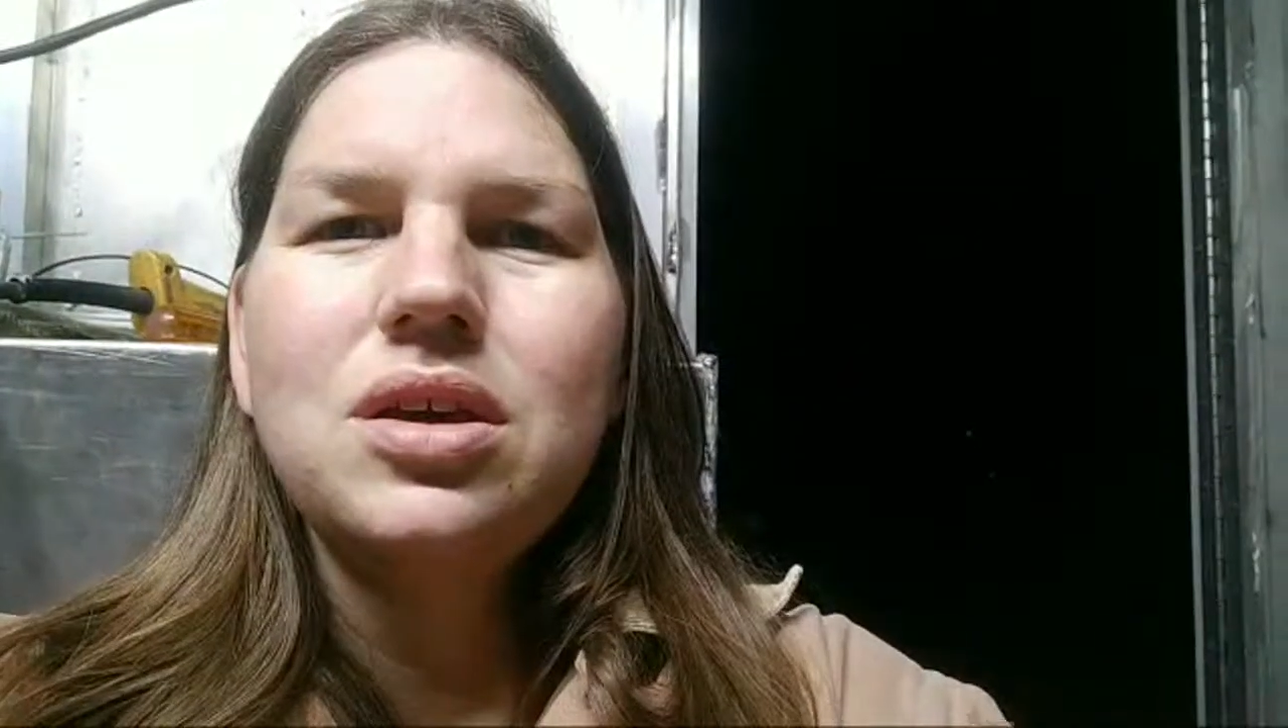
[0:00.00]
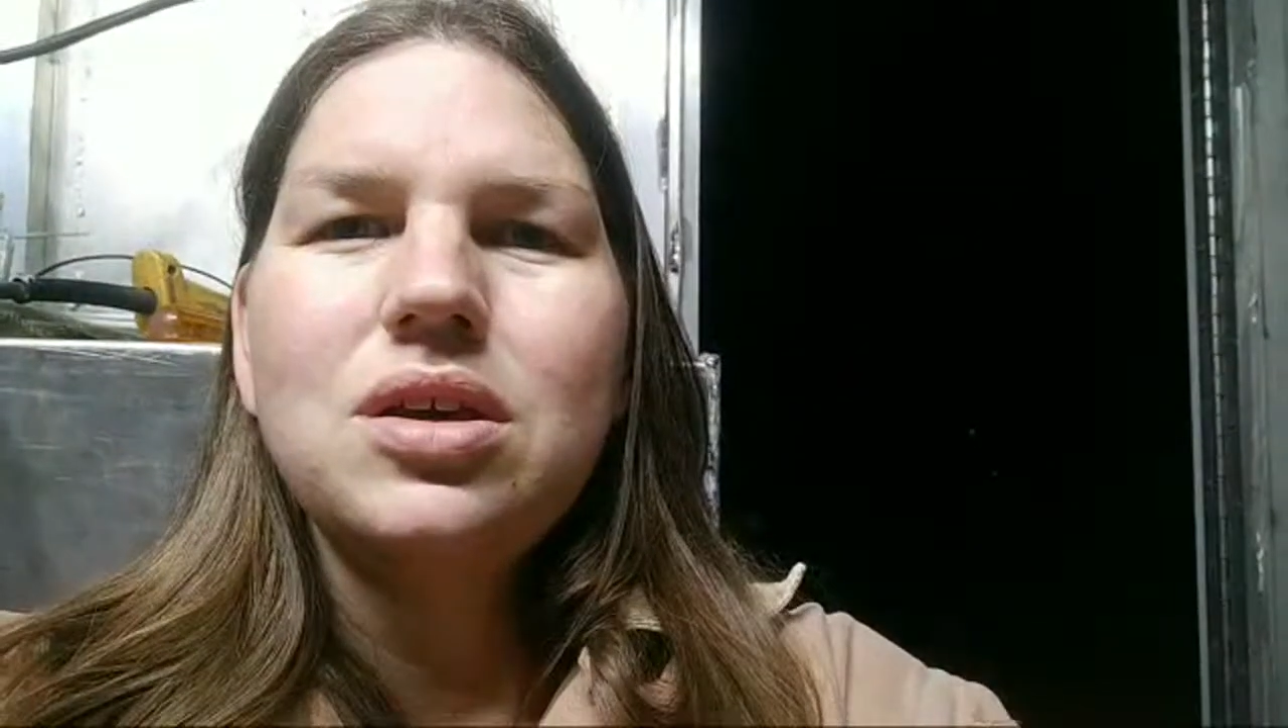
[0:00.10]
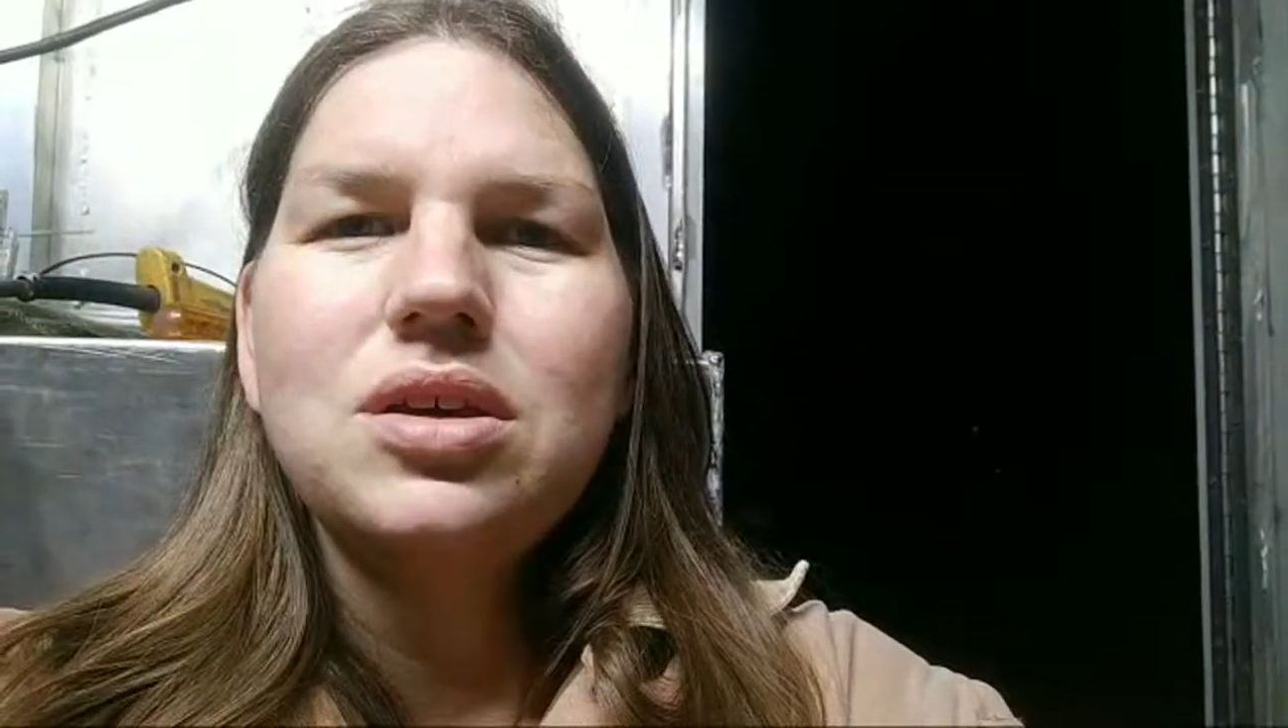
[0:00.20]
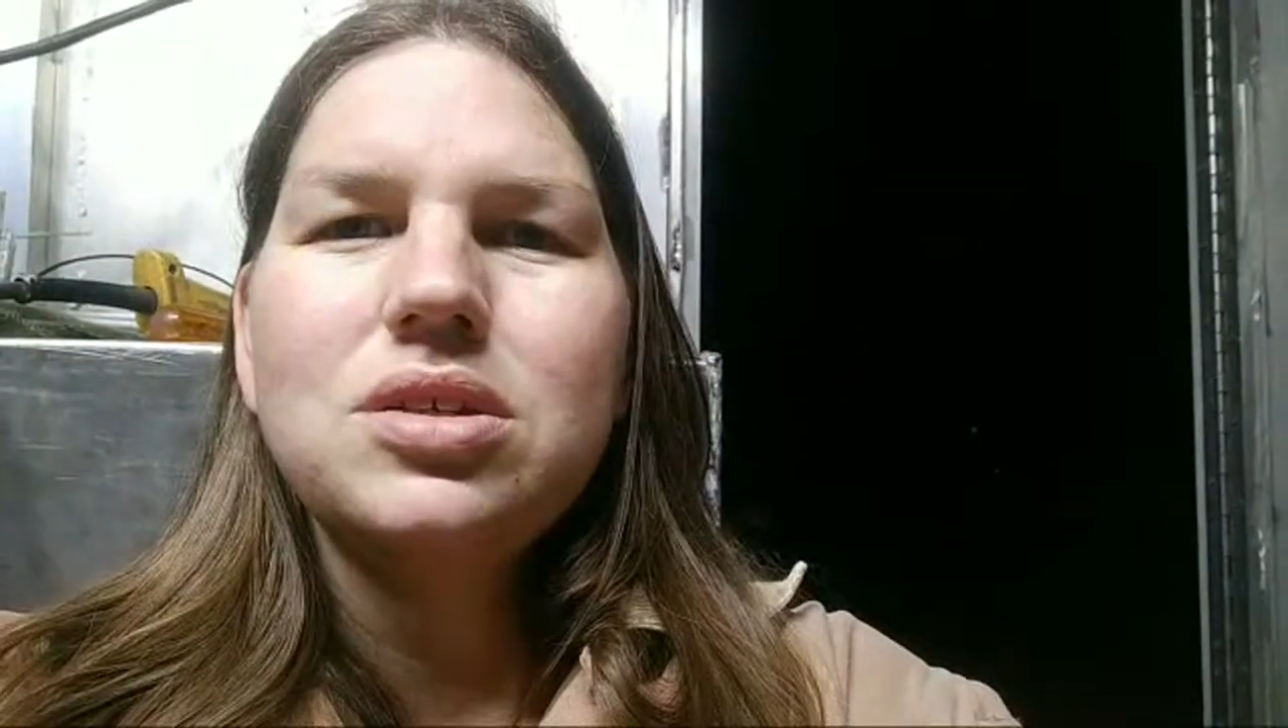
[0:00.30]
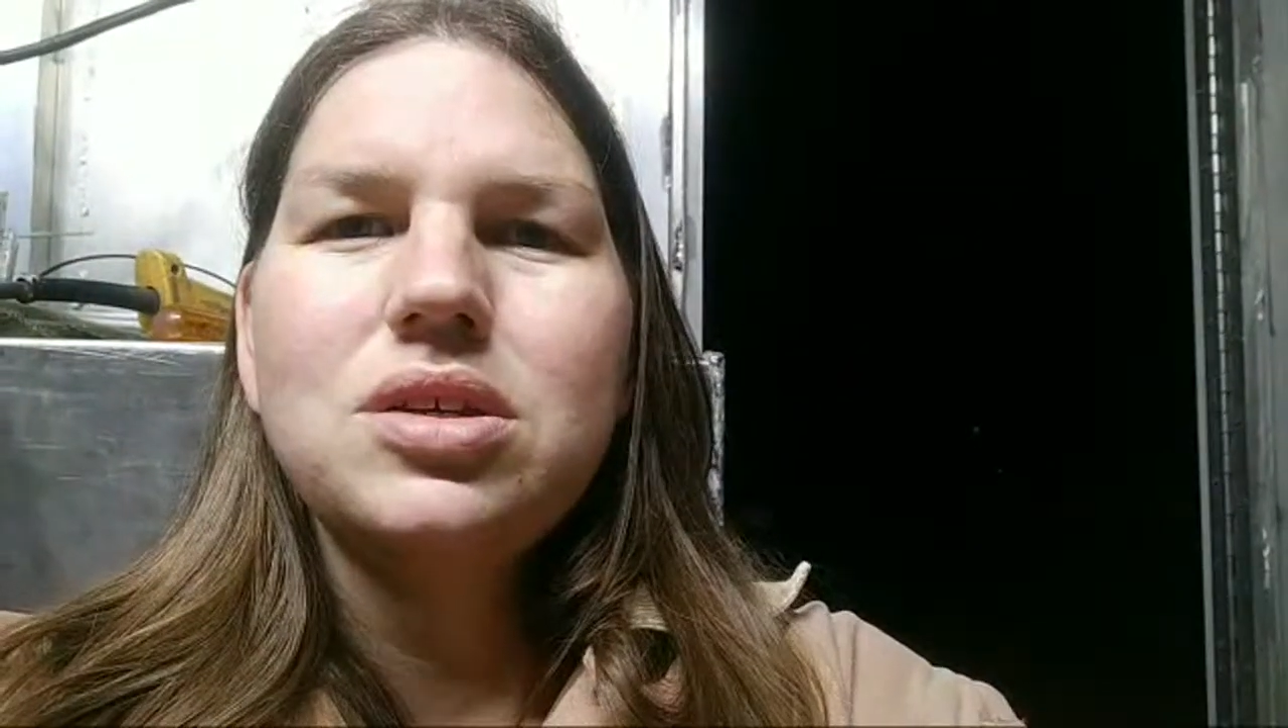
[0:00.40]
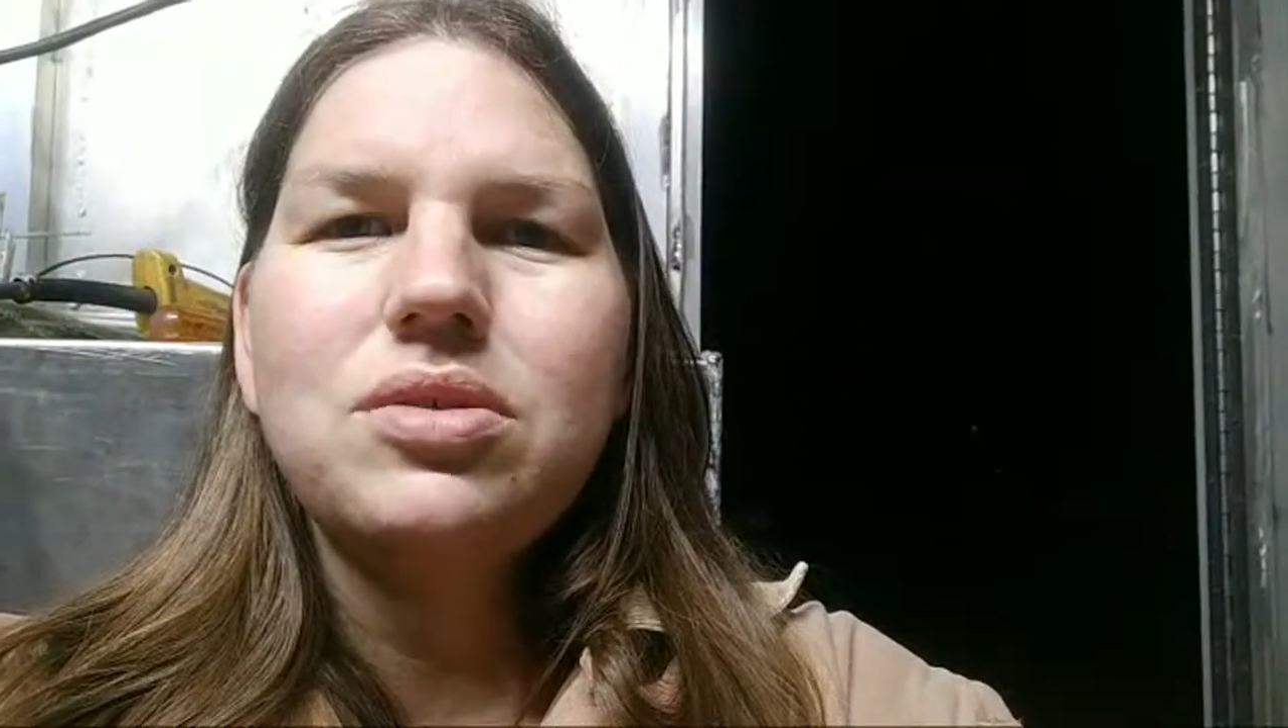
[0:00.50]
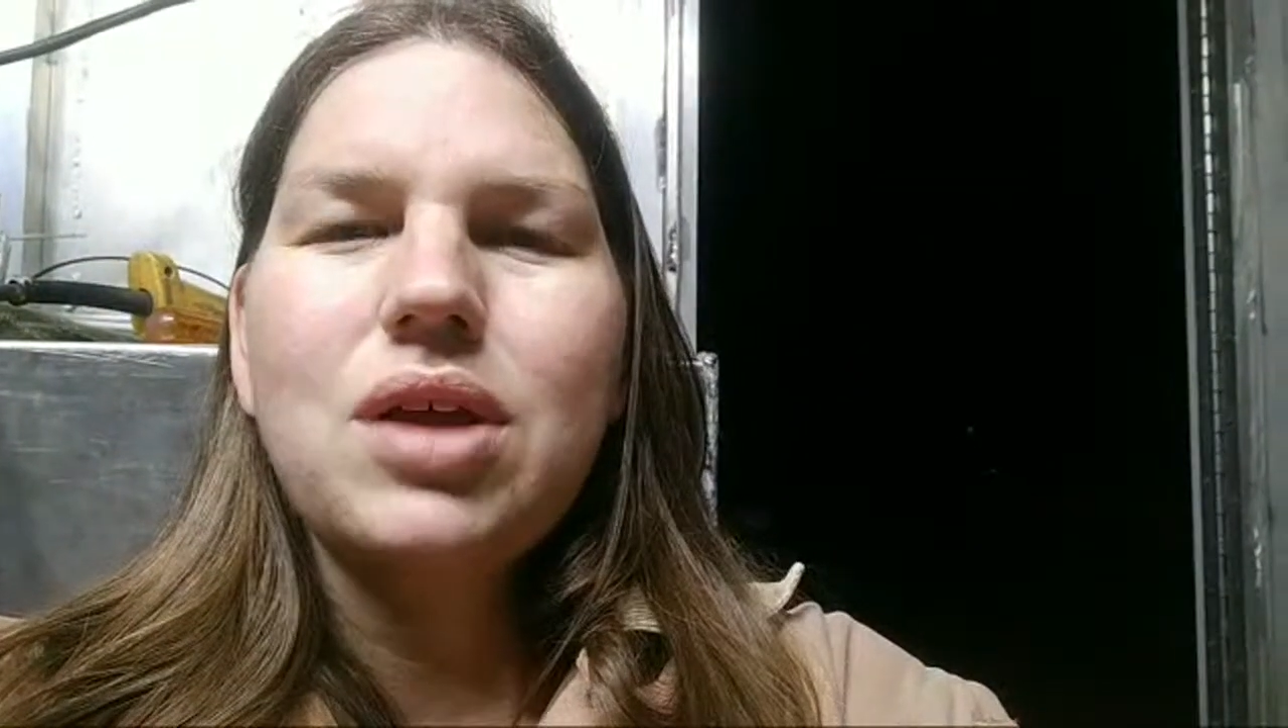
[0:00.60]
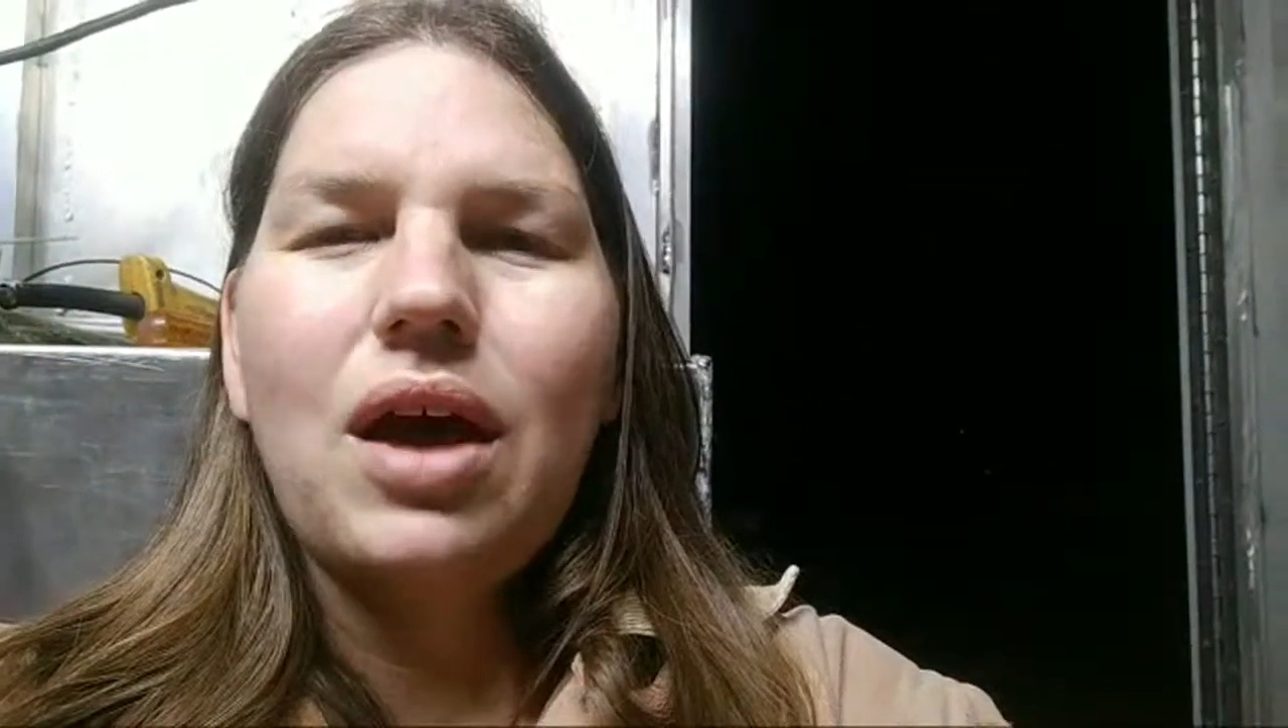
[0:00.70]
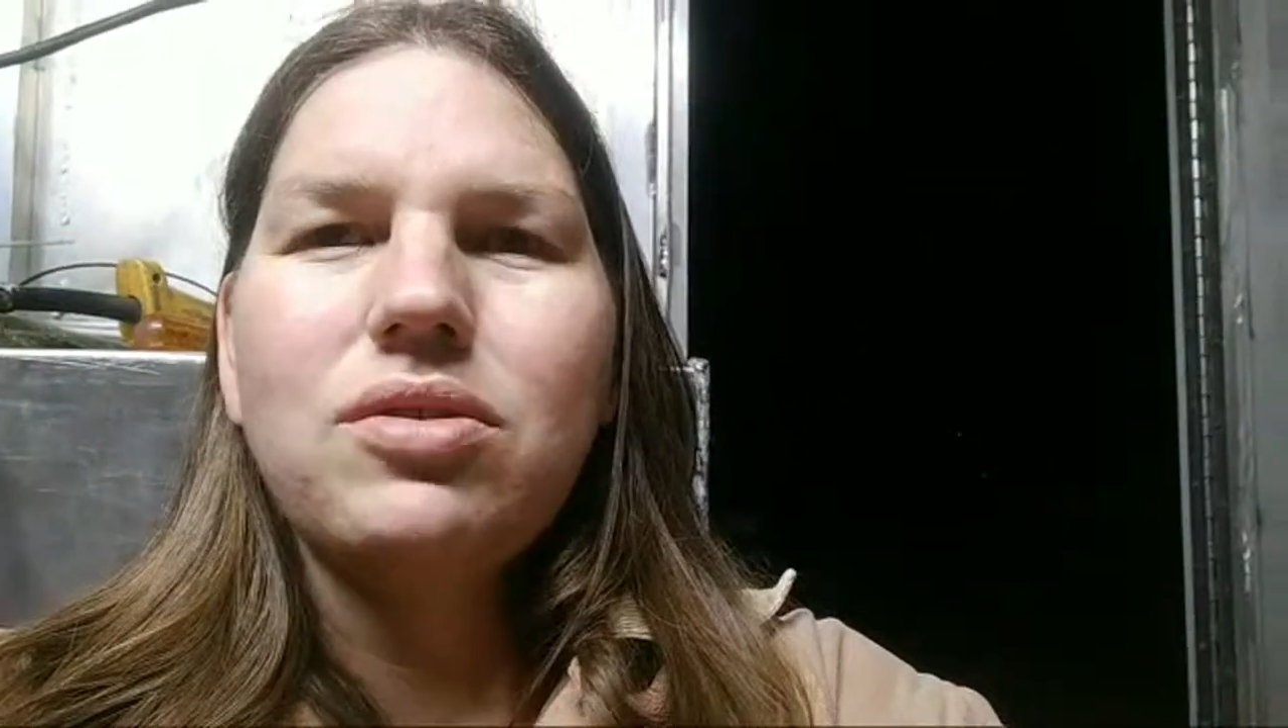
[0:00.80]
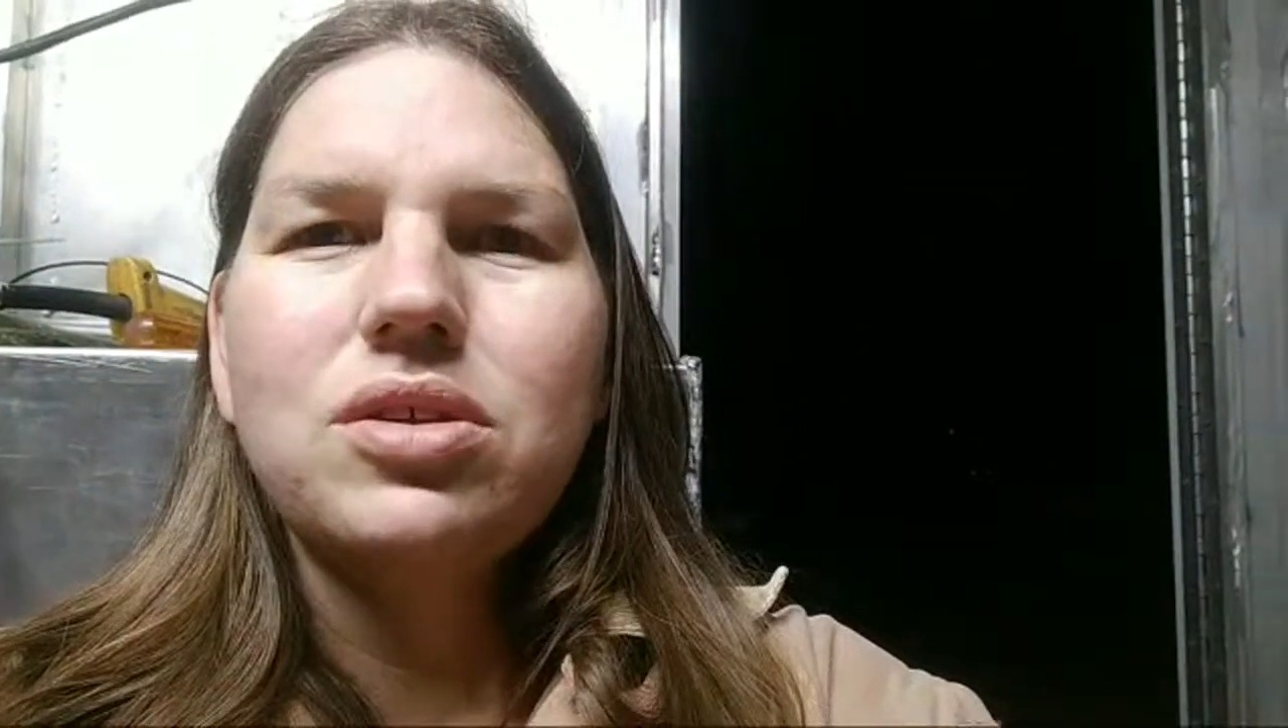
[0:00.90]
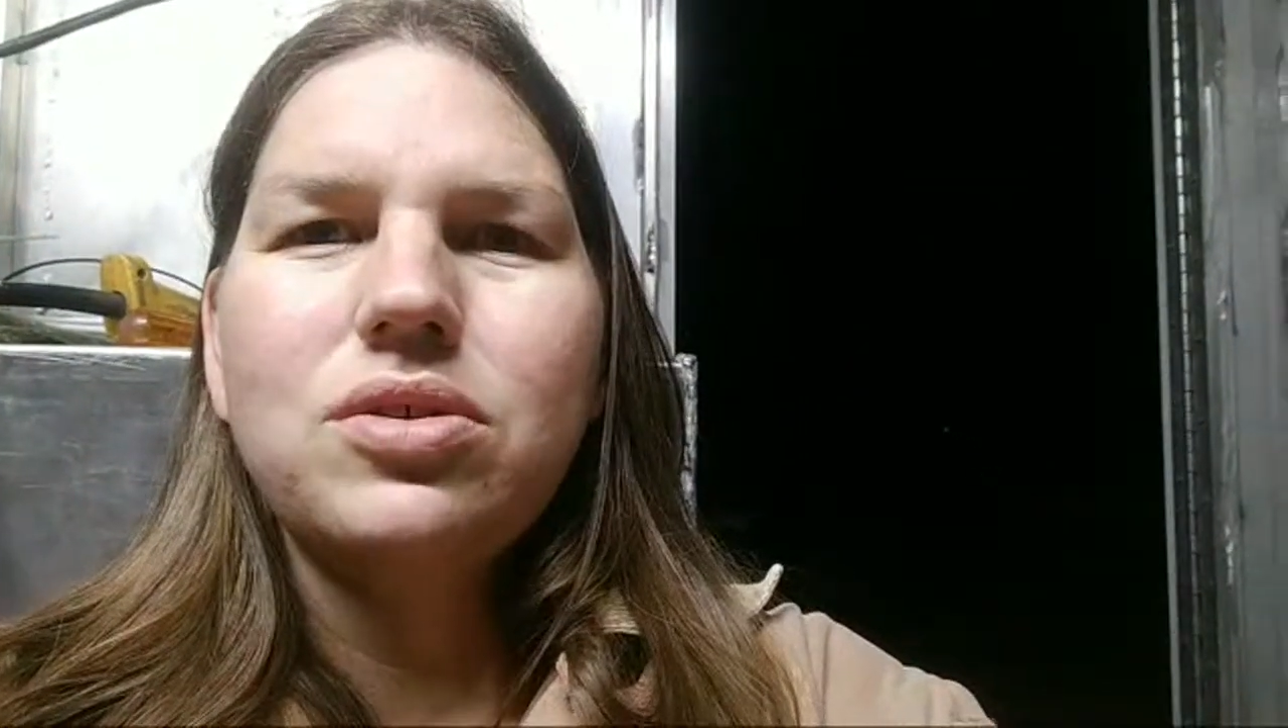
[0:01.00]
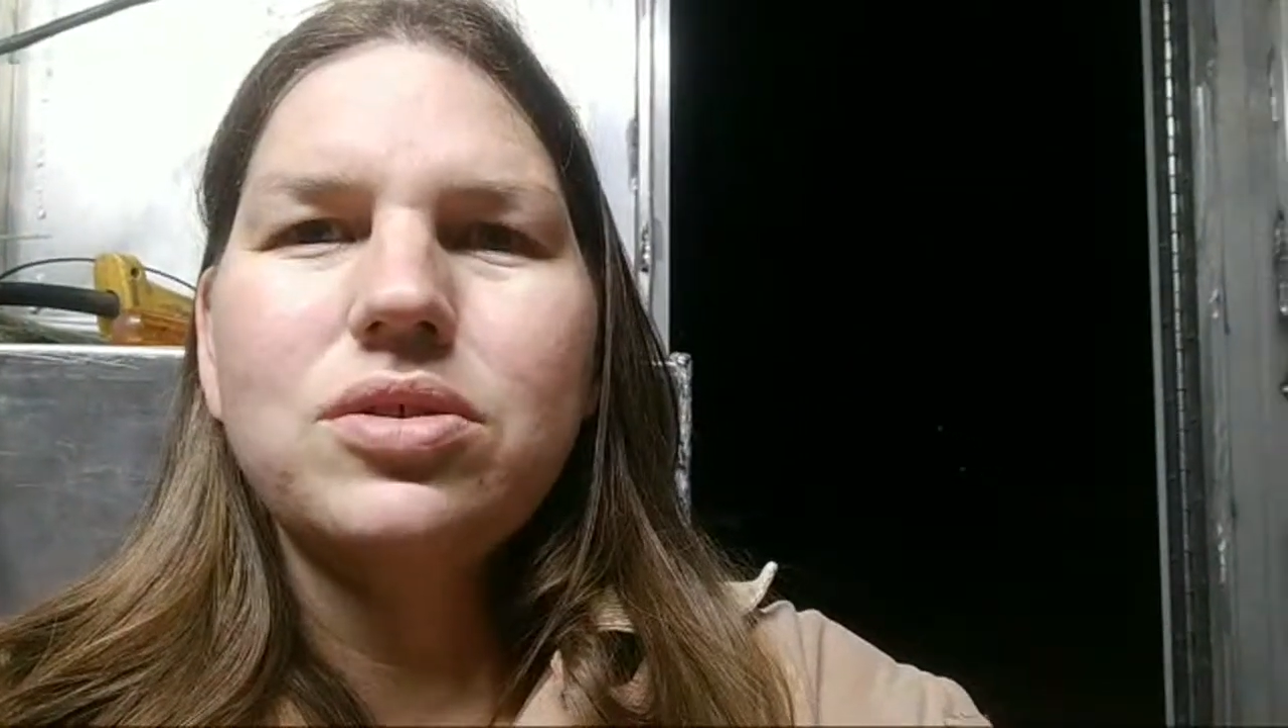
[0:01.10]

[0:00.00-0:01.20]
she would have to do